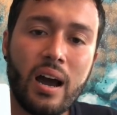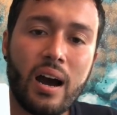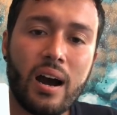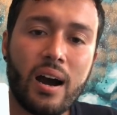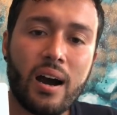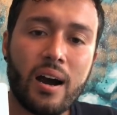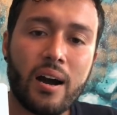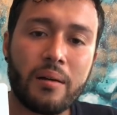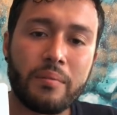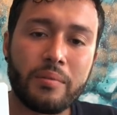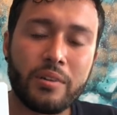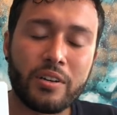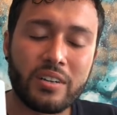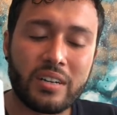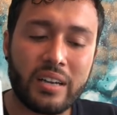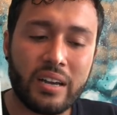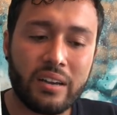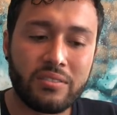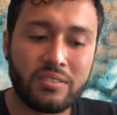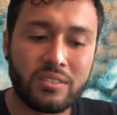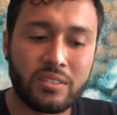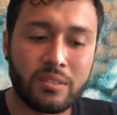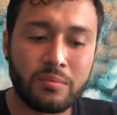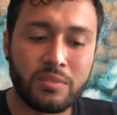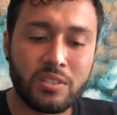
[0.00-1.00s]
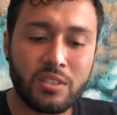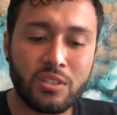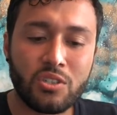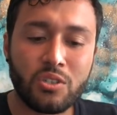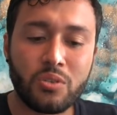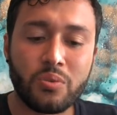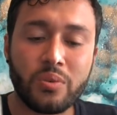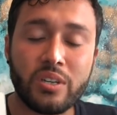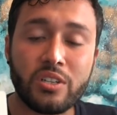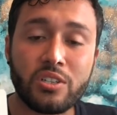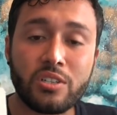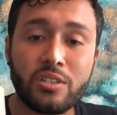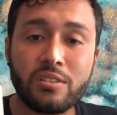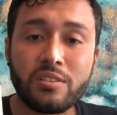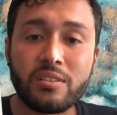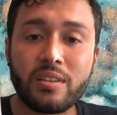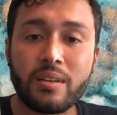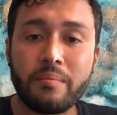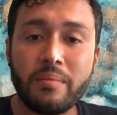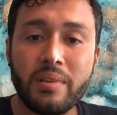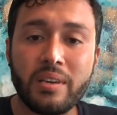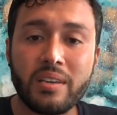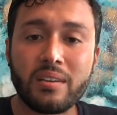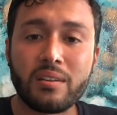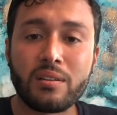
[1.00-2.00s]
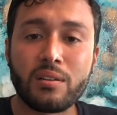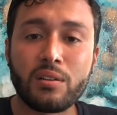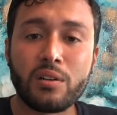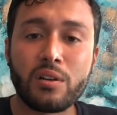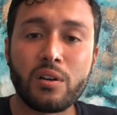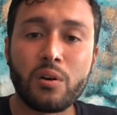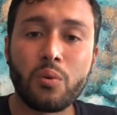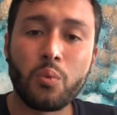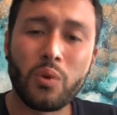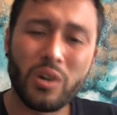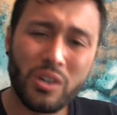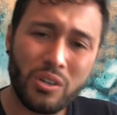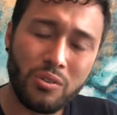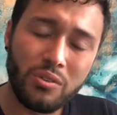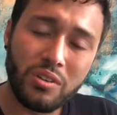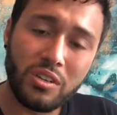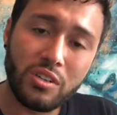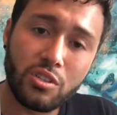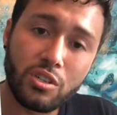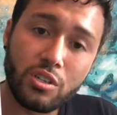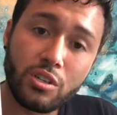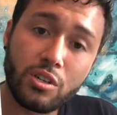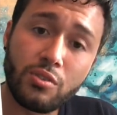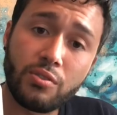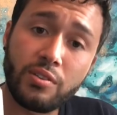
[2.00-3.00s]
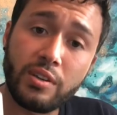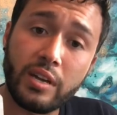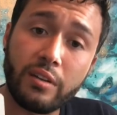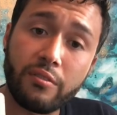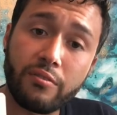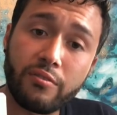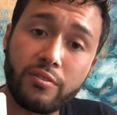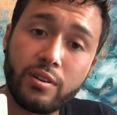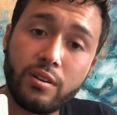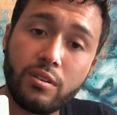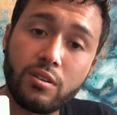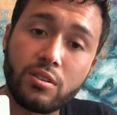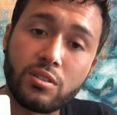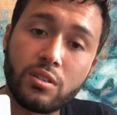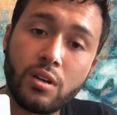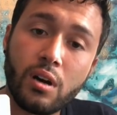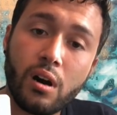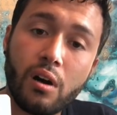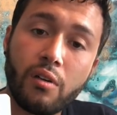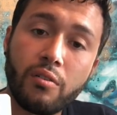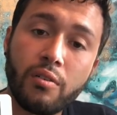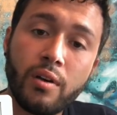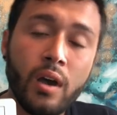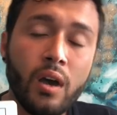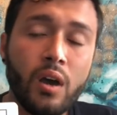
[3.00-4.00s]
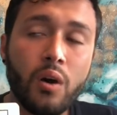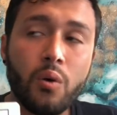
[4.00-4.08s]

Um, you're going to have some situations that make it clear on what you need to create for yourself.